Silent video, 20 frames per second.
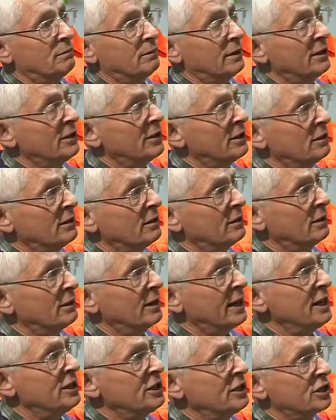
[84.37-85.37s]
and the
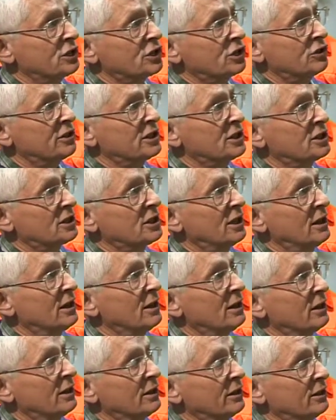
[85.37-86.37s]
industries
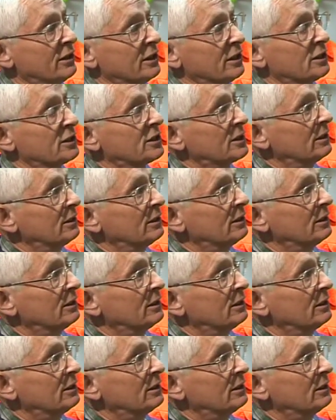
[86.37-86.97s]
that